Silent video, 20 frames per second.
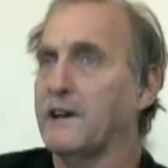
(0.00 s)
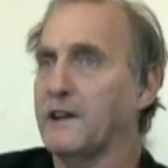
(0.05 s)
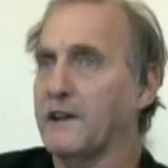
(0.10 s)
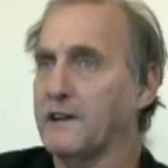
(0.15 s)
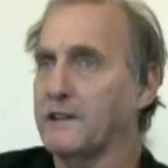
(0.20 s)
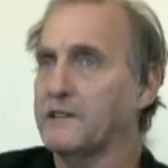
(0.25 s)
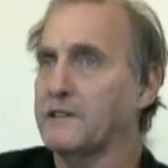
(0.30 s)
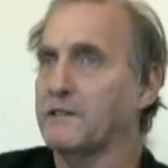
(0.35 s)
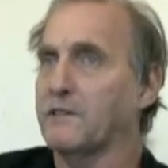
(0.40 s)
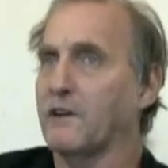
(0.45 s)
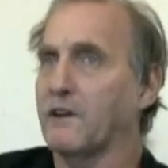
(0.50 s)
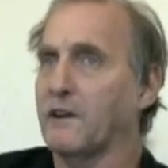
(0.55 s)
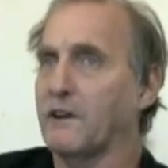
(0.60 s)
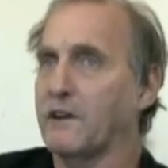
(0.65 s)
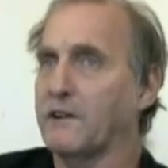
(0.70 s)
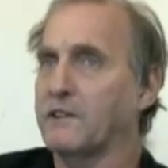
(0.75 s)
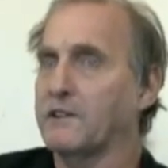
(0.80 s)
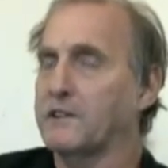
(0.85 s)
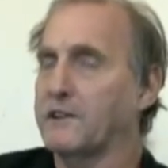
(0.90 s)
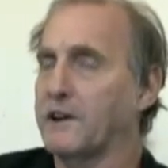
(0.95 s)
and it's more
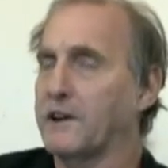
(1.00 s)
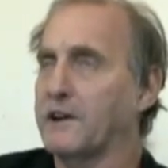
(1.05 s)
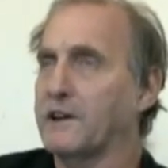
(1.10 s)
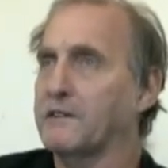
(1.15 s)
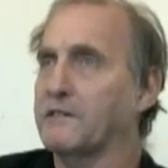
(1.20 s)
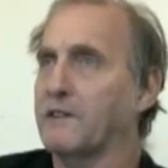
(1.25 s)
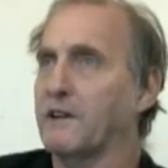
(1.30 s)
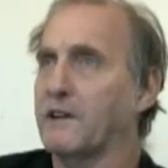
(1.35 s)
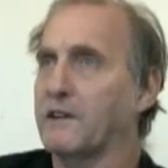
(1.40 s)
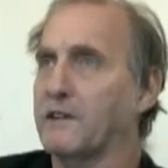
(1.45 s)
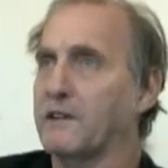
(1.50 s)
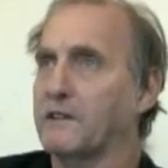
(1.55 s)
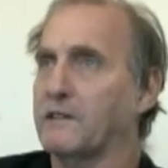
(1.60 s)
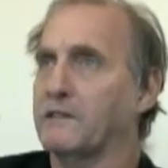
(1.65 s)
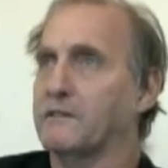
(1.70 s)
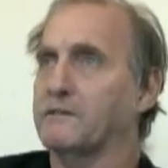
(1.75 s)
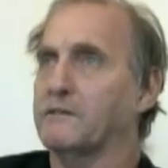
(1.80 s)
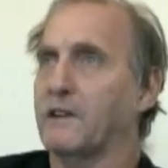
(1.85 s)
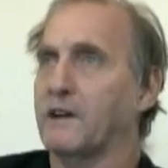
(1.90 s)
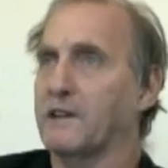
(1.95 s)
understanding by
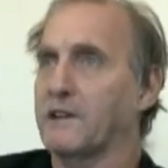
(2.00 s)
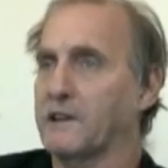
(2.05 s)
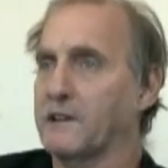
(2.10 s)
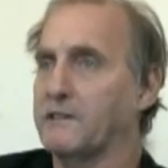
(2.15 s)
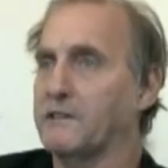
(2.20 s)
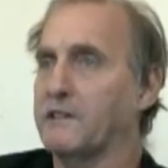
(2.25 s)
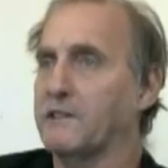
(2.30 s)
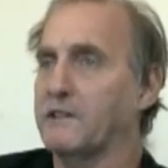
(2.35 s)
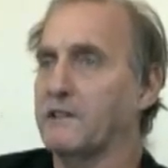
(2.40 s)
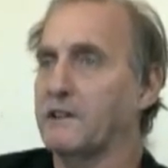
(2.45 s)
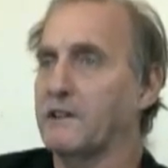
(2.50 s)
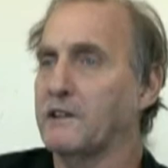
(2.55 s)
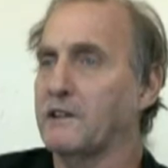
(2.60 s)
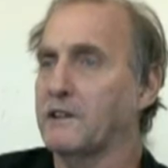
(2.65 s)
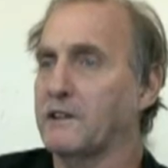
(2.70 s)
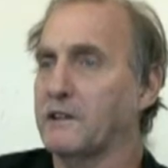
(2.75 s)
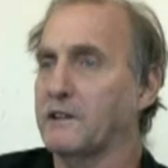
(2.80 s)
the community.